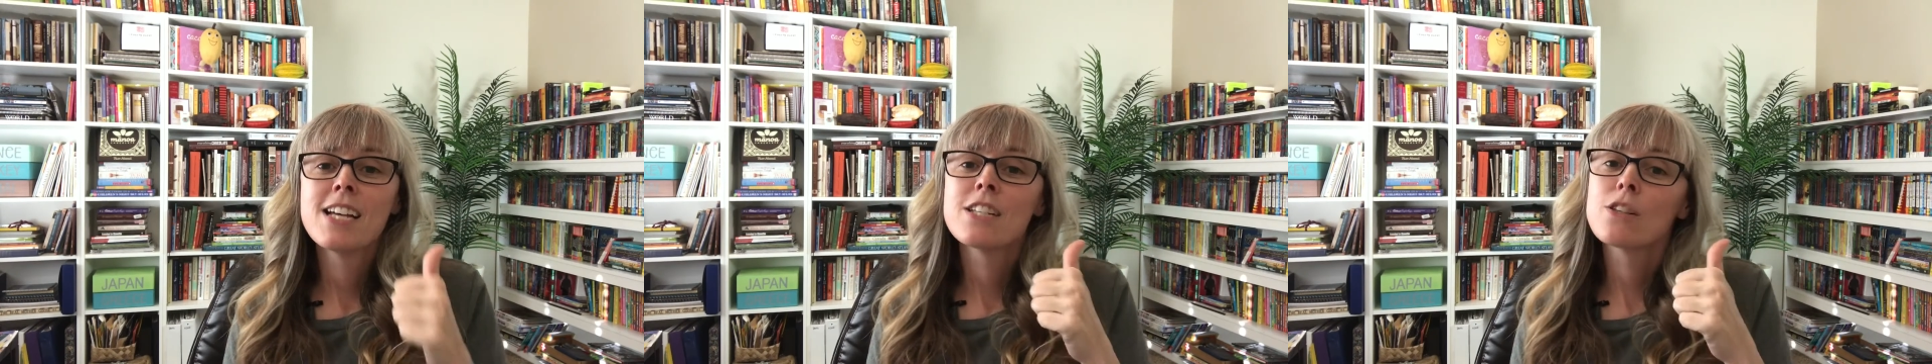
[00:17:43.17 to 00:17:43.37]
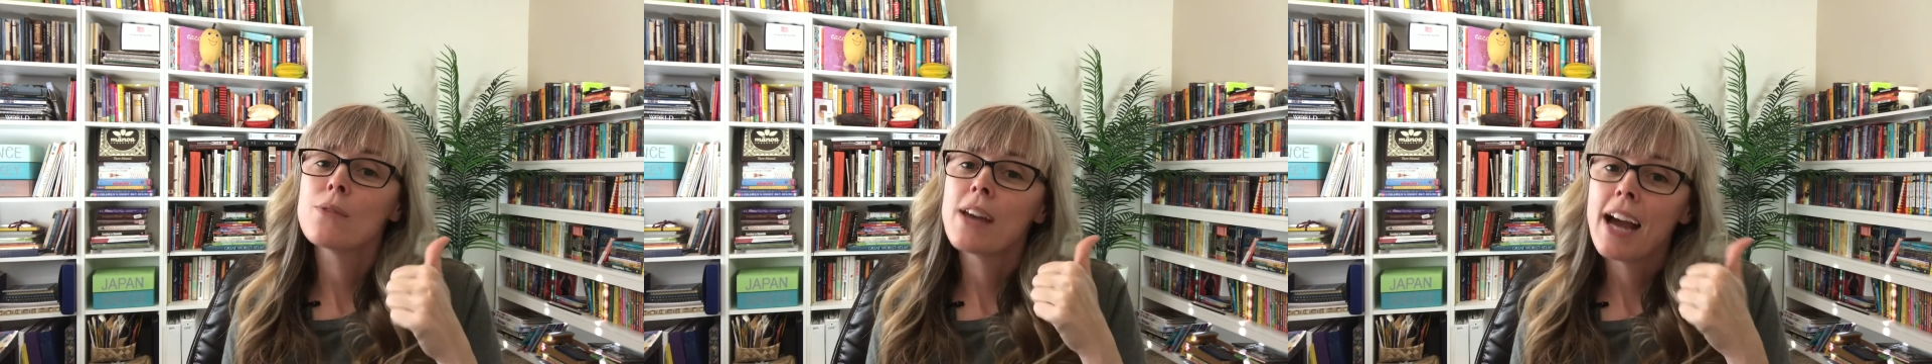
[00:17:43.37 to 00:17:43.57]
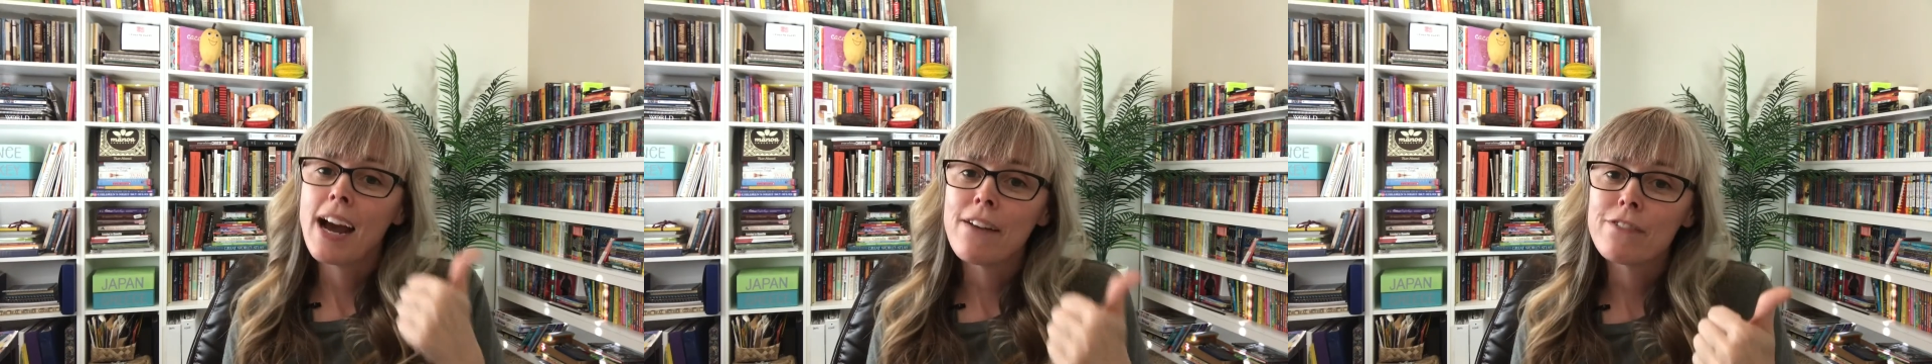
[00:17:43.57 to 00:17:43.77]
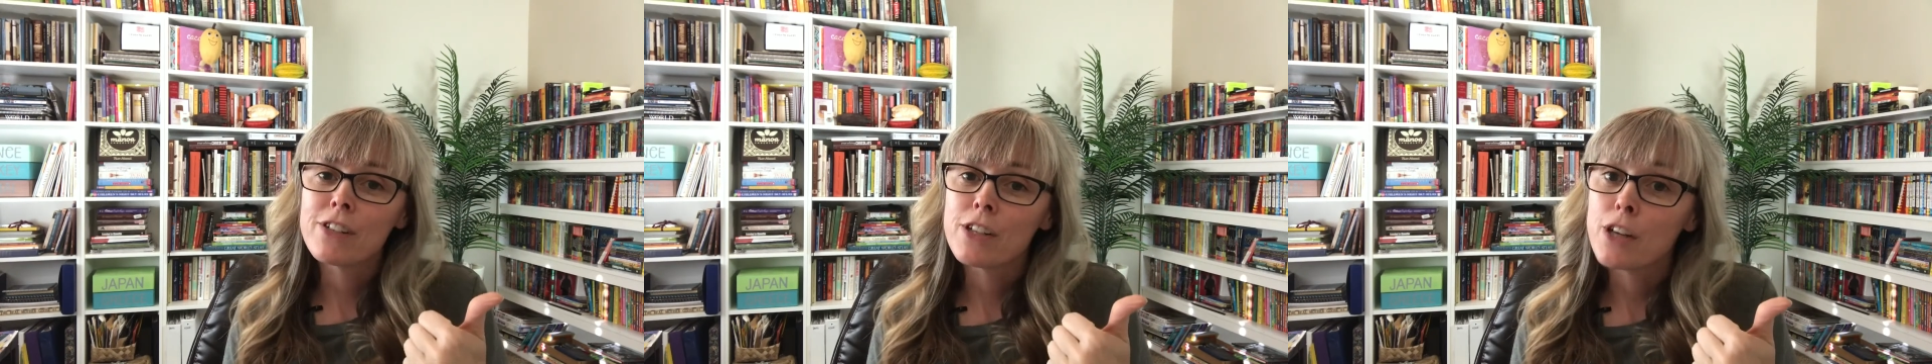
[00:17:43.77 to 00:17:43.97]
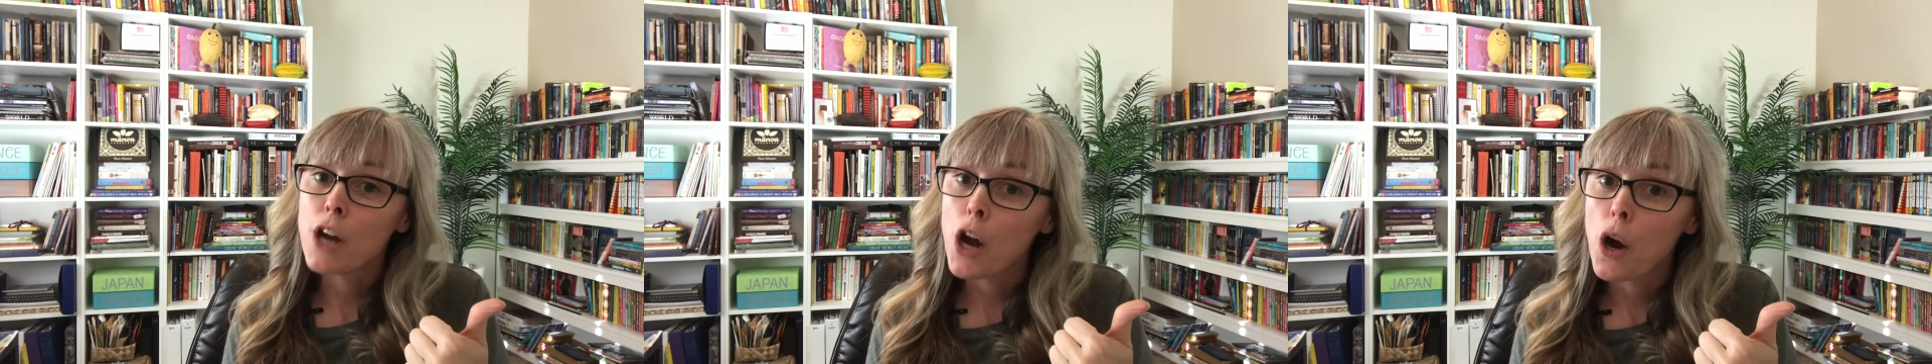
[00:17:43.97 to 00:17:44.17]
So they have
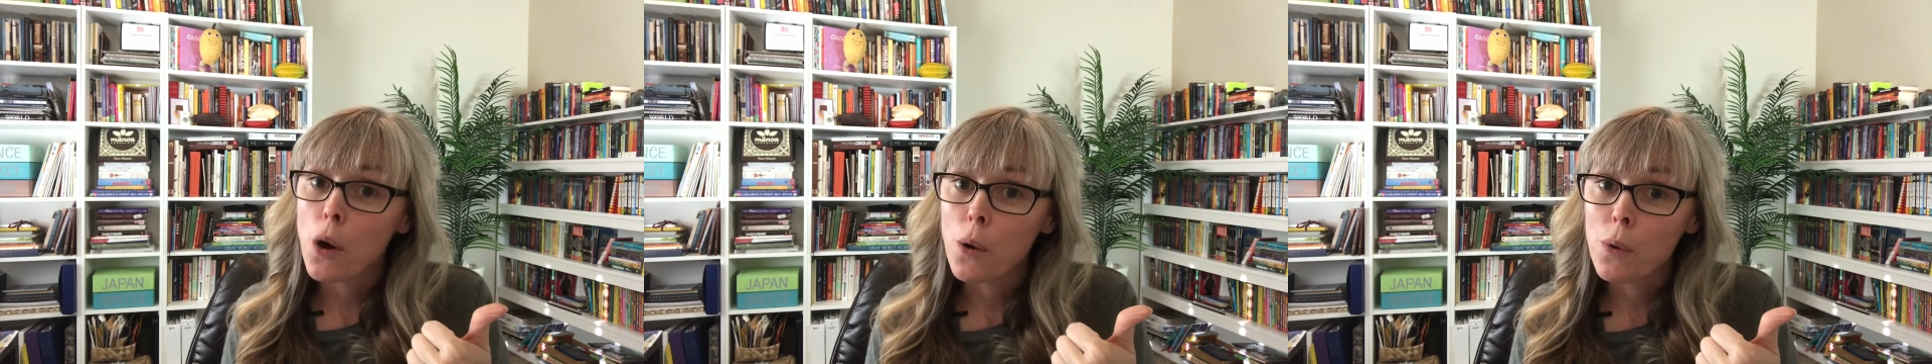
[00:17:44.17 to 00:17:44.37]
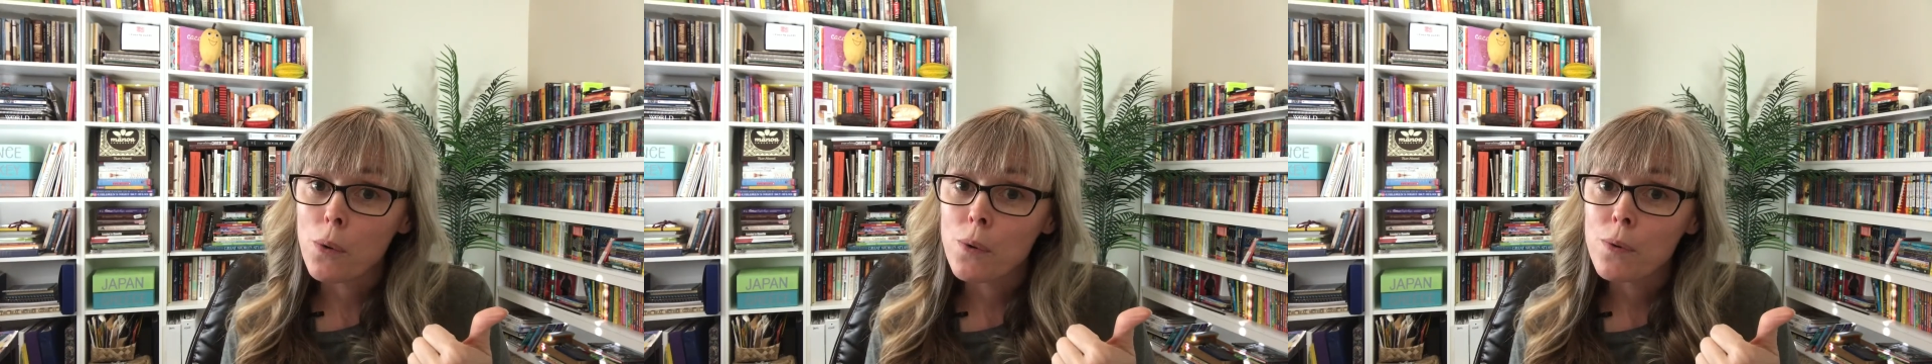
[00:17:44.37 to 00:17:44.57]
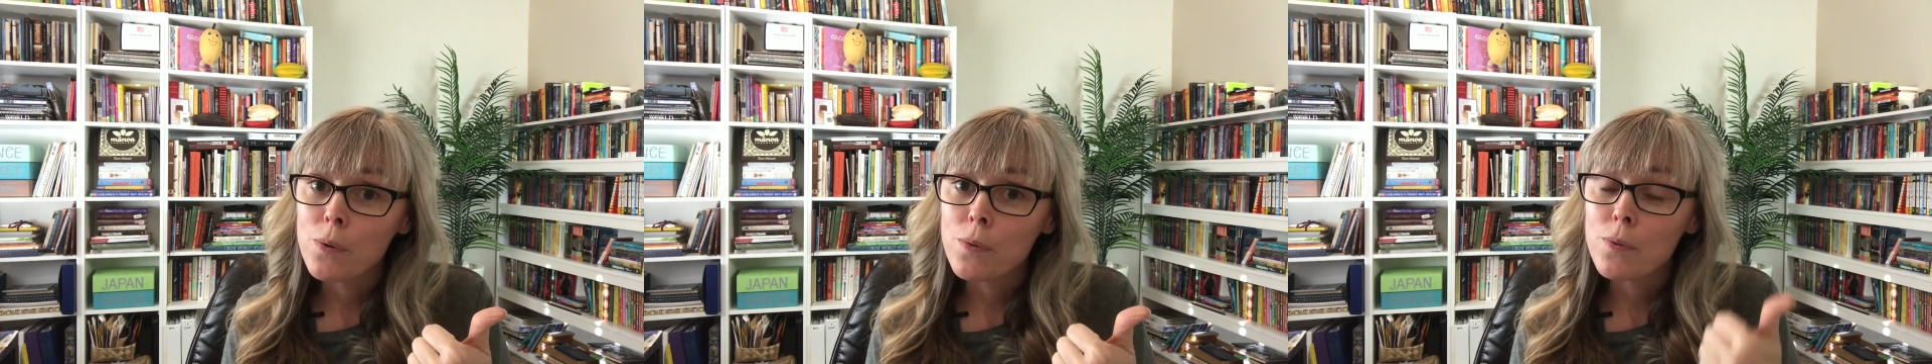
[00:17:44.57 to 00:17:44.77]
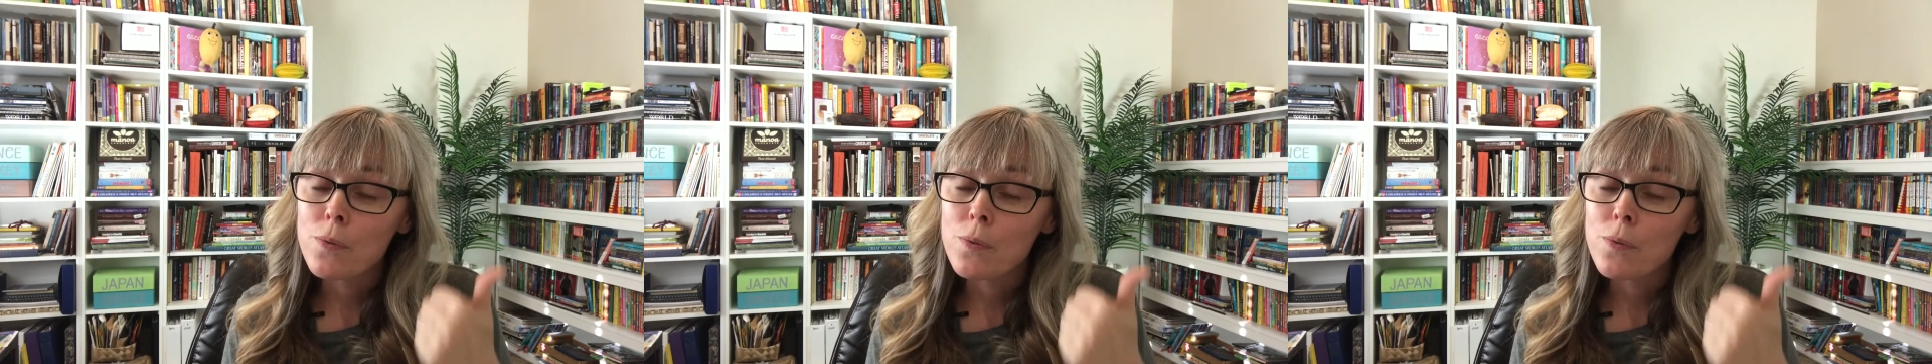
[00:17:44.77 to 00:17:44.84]
to know,